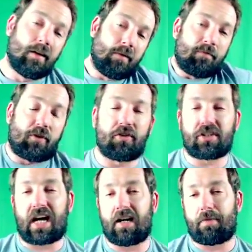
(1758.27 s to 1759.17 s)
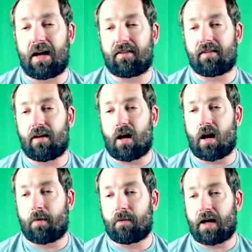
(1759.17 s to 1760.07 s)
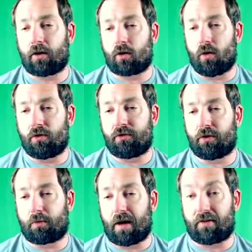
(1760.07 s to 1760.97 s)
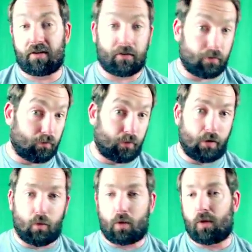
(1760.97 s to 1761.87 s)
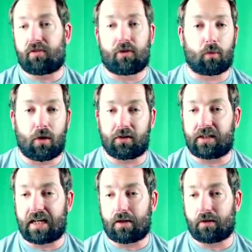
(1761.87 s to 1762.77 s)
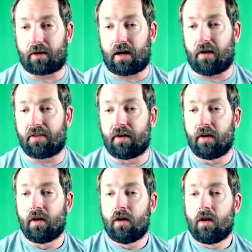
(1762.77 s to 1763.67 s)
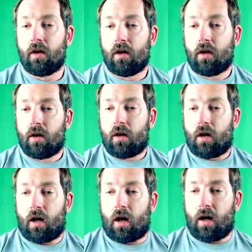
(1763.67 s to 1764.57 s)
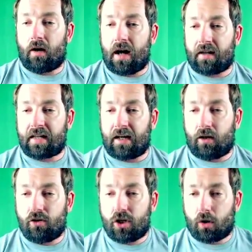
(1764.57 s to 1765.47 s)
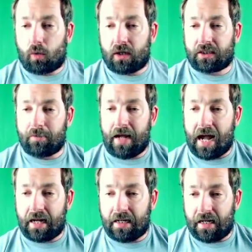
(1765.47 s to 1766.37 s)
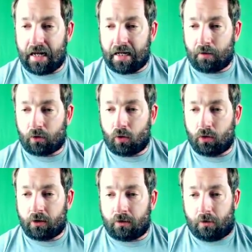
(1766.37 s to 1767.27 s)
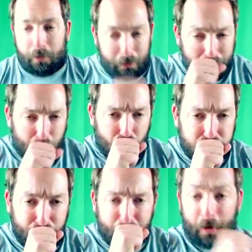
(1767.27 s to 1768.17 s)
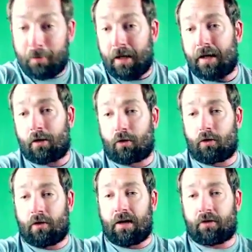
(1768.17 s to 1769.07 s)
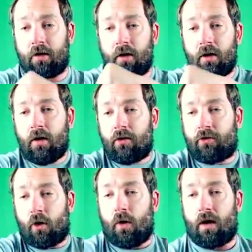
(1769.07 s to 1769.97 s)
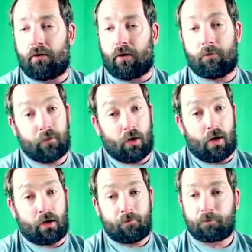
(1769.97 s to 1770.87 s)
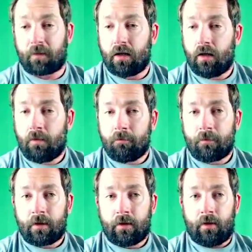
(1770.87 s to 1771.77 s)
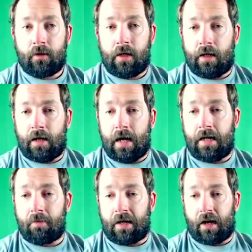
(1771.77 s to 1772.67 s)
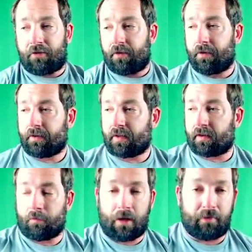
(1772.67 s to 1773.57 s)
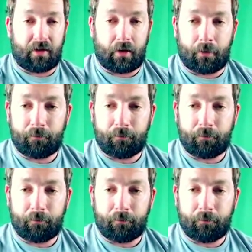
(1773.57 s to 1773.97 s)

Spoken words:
So it just kind of depends on your goals, your preferences, what risks you're willing to take with your health. Aaron, thank you. She requested to be added, and I recorded your pardon me, and I recorded your answer. So helpful. You're welcome. Anybody else? Let's get some Pepsi in here.